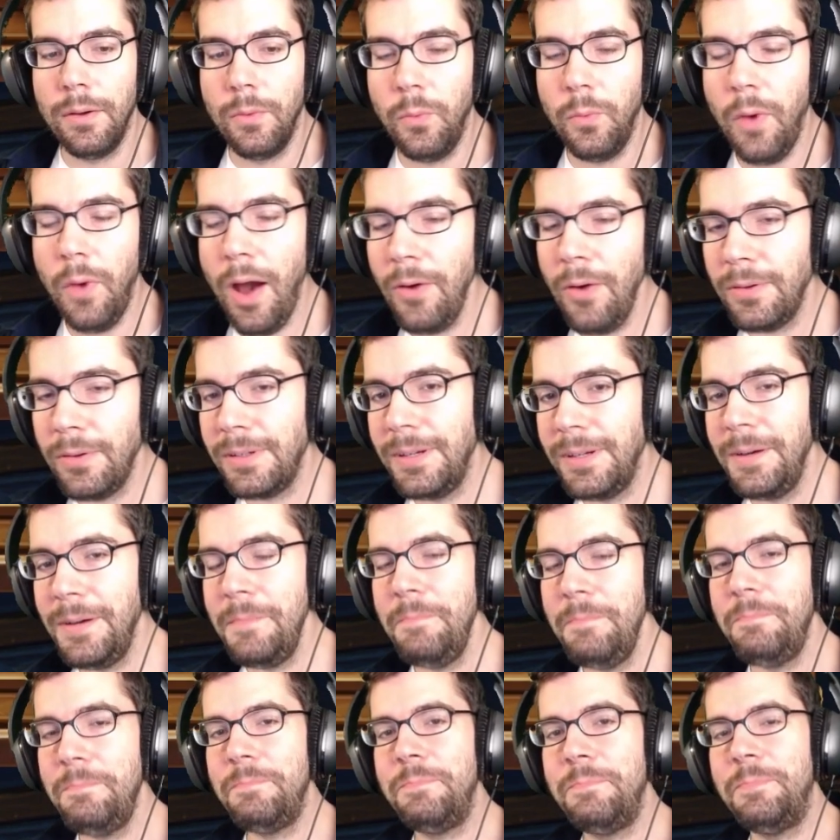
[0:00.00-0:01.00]

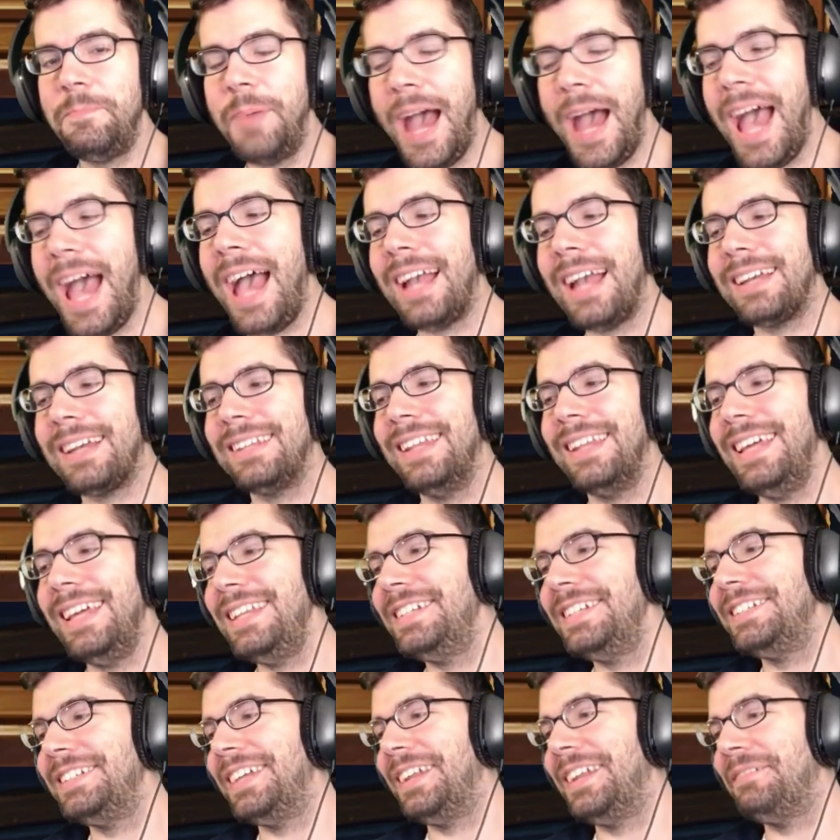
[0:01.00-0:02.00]
Welcome back,
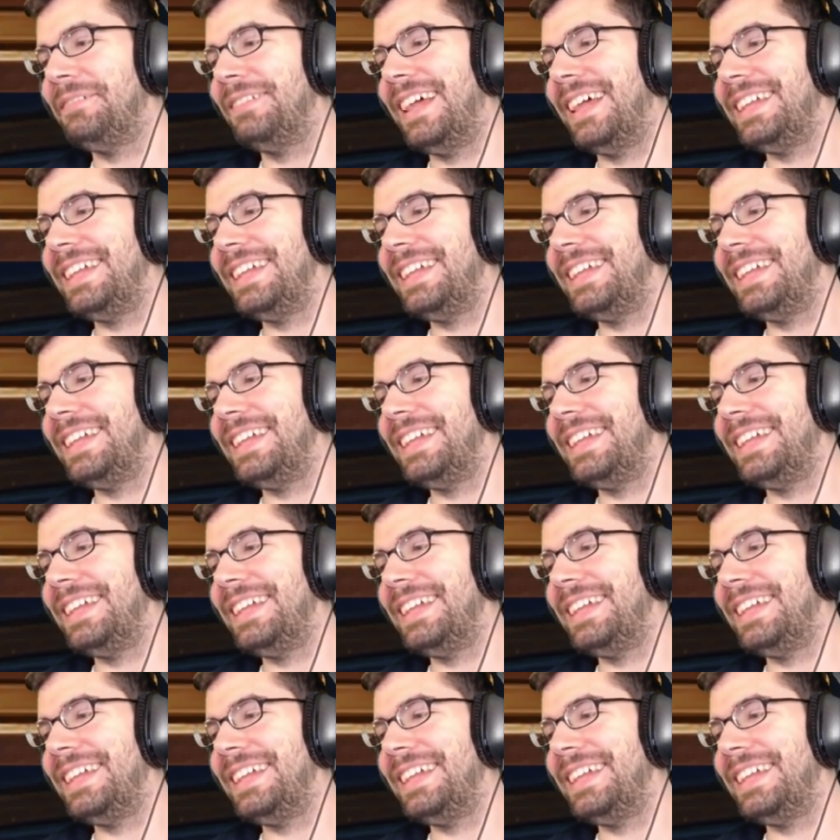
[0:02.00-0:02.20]
ladies and gentlemen.